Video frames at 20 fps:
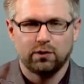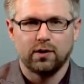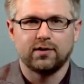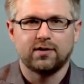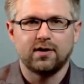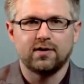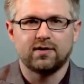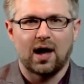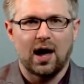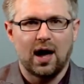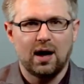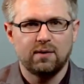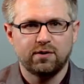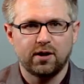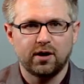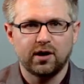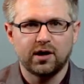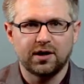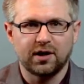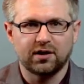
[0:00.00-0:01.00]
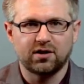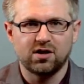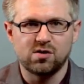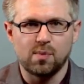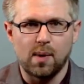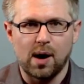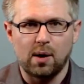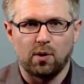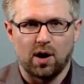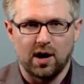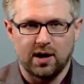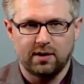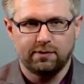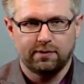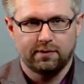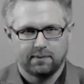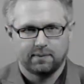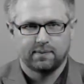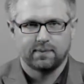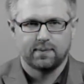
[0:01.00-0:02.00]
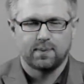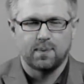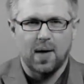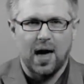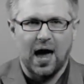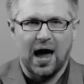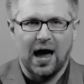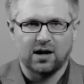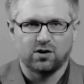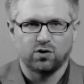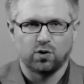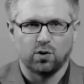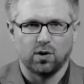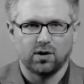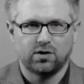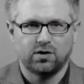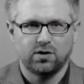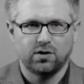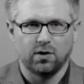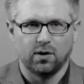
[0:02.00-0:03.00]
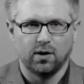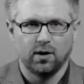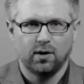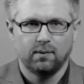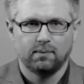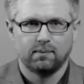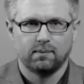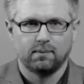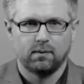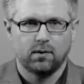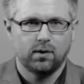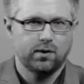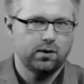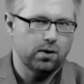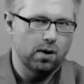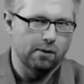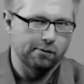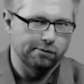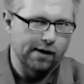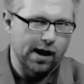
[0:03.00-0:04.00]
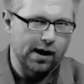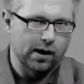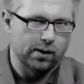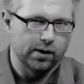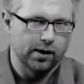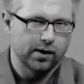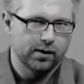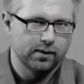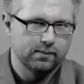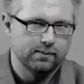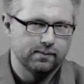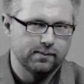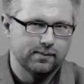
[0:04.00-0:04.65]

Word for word: For instance, I'm very connected to my wife at Tora Door. Go follow her.